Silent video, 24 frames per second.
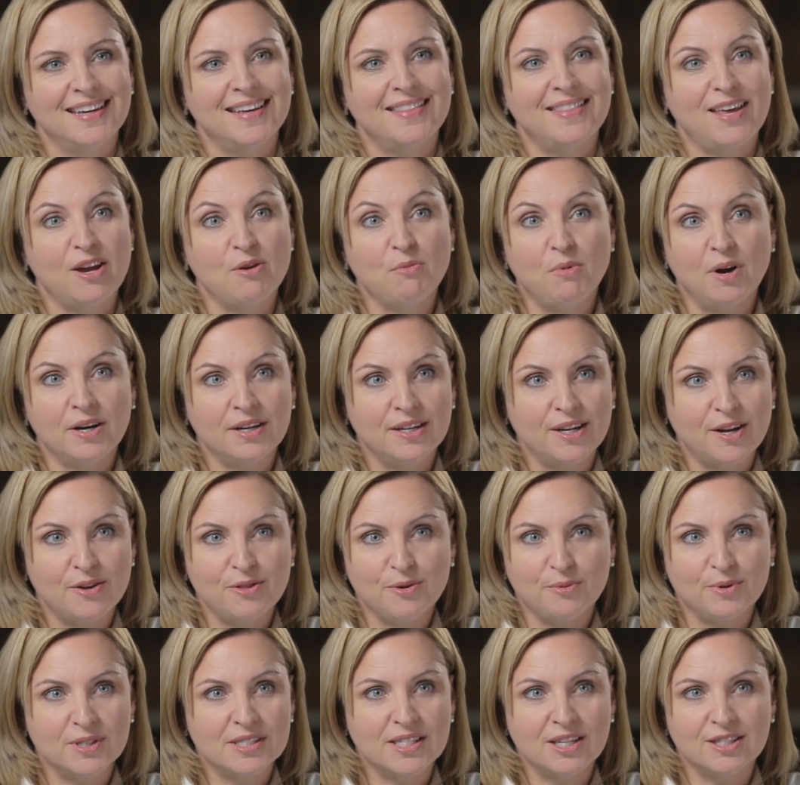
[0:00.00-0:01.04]
They want to know
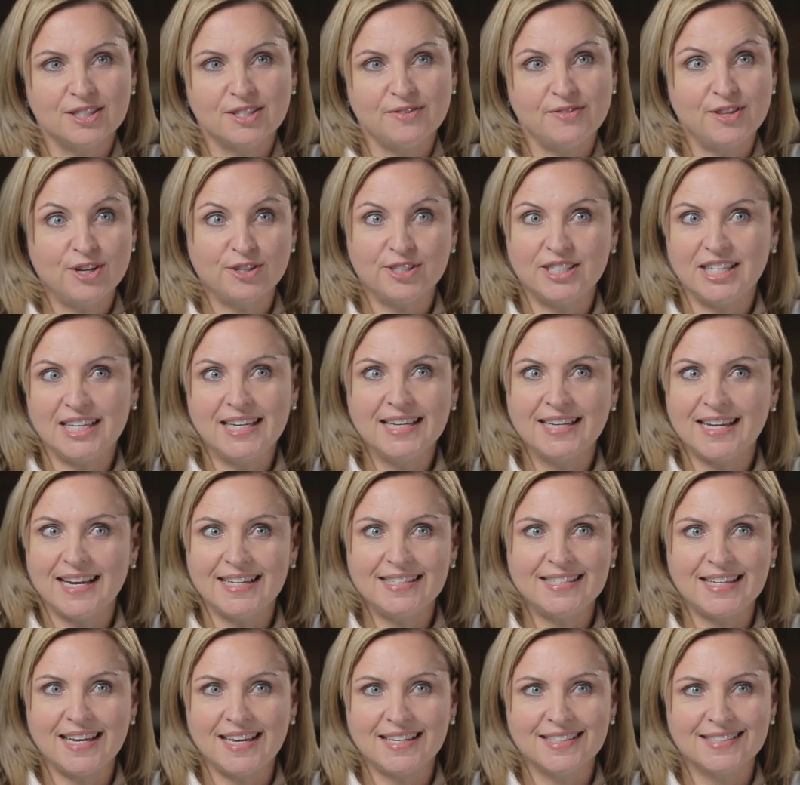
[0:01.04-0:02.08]
the results of their DNA
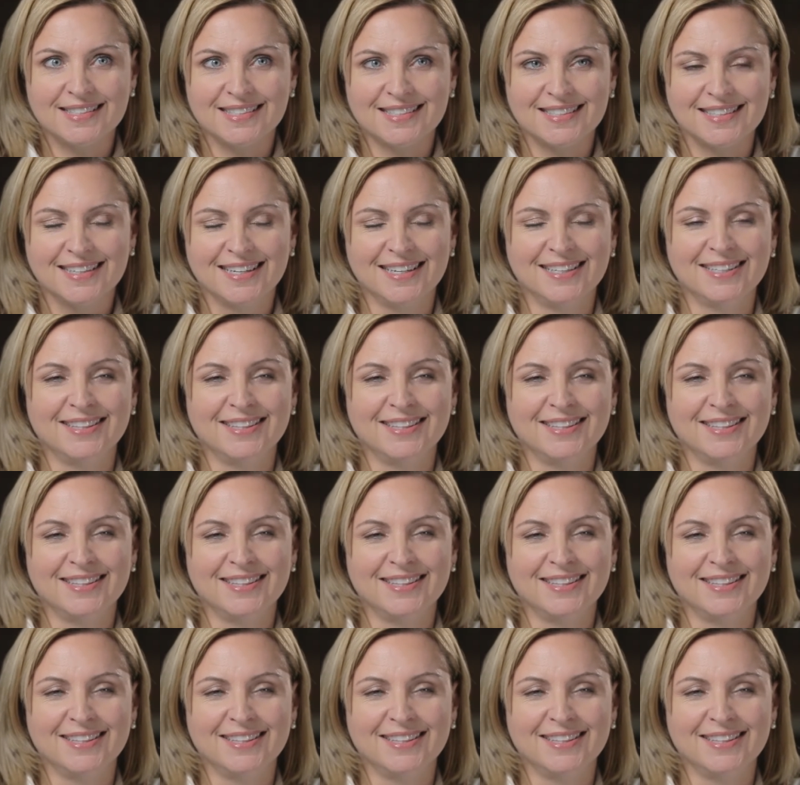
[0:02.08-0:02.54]
test.